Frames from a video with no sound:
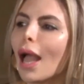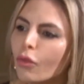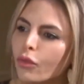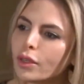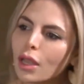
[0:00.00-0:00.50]

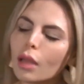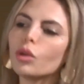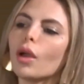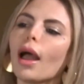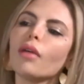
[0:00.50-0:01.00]
every time
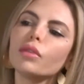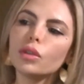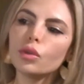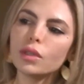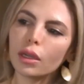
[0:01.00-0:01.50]
you have a
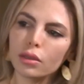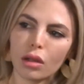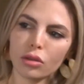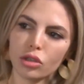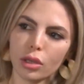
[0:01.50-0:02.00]
new
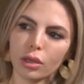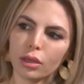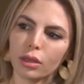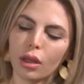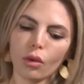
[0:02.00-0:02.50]
technology
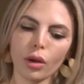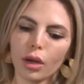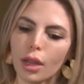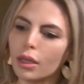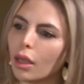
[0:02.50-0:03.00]

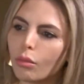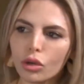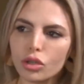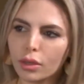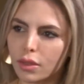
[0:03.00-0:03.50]
or any
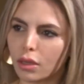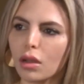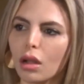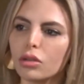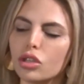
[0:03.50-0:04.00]
emerging
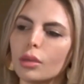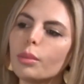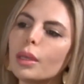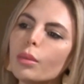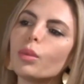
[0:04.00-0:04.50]
technology,
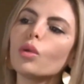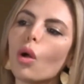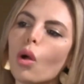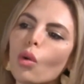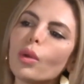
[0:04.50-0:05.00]

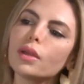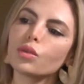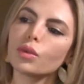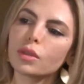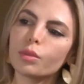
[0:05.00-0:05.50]
people
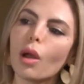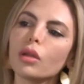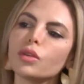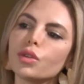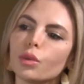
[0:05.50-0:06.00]
always
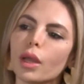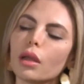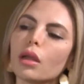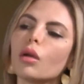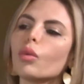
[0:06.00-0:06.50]
respond to
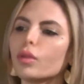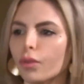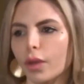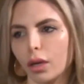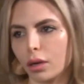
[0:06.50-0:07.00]
it with
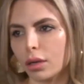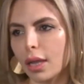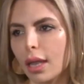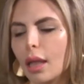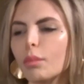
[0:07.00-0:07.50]
fear,
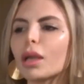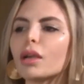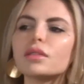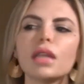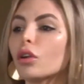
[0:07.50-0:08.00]

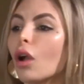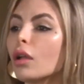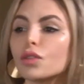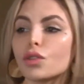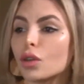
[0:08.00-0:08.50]
because they're
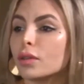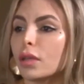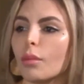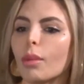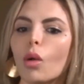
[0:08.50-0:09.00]

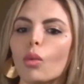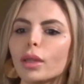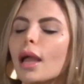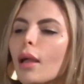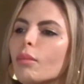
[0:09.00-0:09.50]
uncertain about
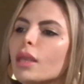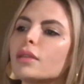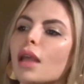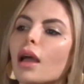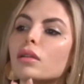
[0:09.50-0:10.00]
what that
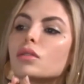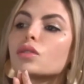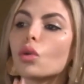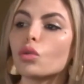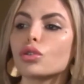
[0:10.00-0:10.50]
means at a
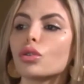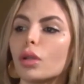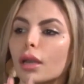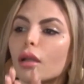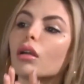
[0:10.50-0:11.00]

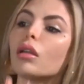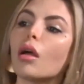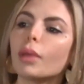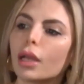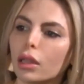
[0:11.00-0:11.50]
social and
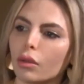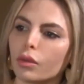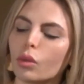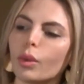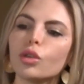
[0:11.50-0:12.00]
economic
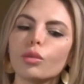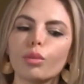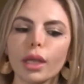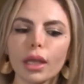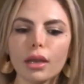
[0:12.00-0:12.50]
level. When you
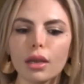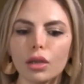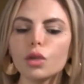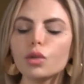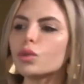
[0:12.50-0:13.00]
bring in a
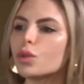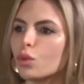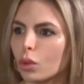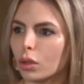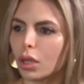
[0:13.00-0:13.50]
new
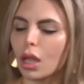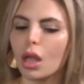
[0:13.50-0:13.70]
tool